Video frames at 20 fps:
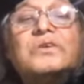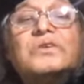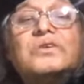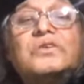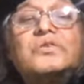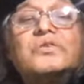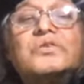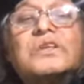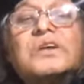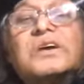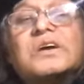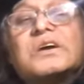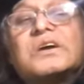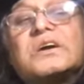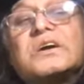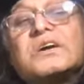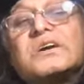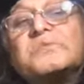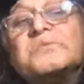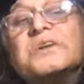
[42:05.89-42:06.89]
to the
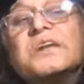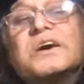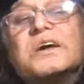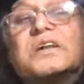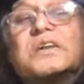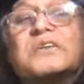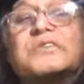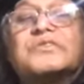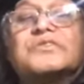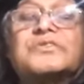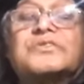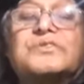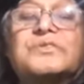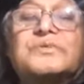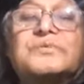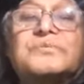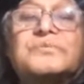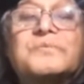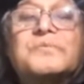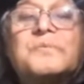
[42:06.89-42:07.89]
criminals
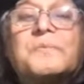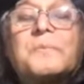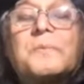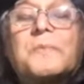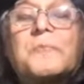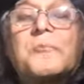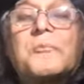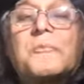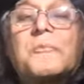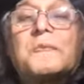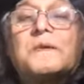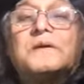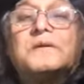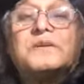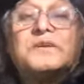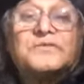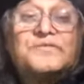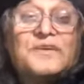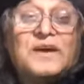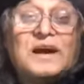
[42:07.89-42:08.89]

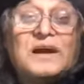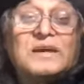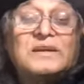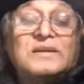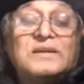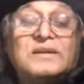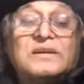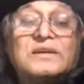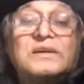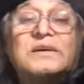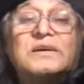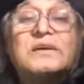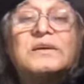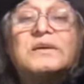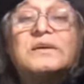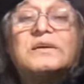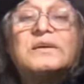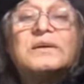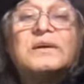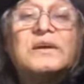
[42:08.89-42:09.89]
defined
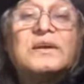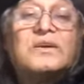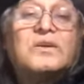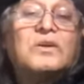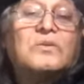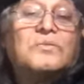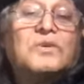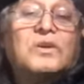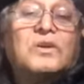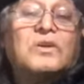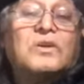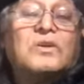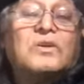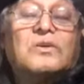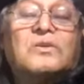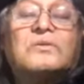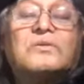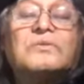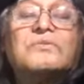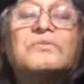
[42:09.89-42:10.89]
in common
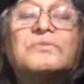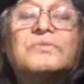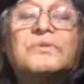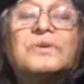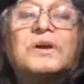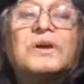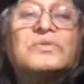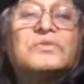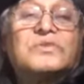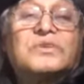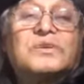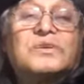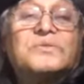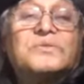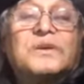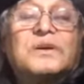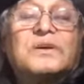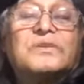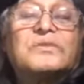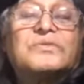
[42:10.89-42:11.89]
law as
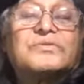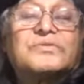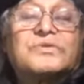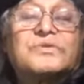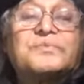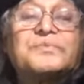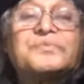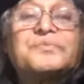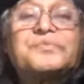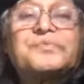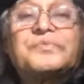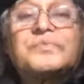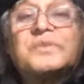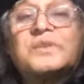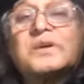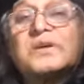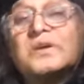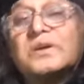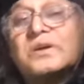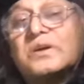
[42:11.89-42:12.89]
criminals
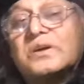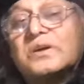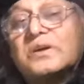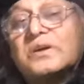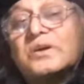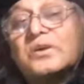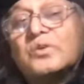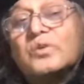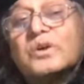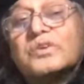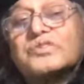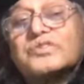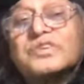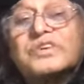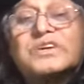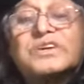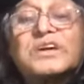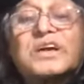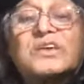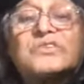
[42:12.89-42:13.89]
who are
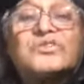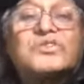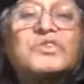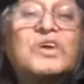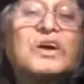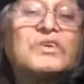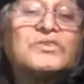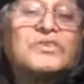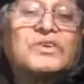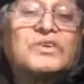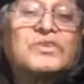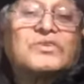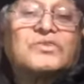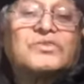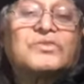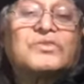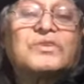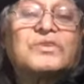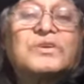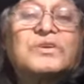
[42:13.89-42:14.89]
sitting as
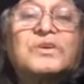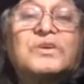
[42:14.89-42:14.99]
judges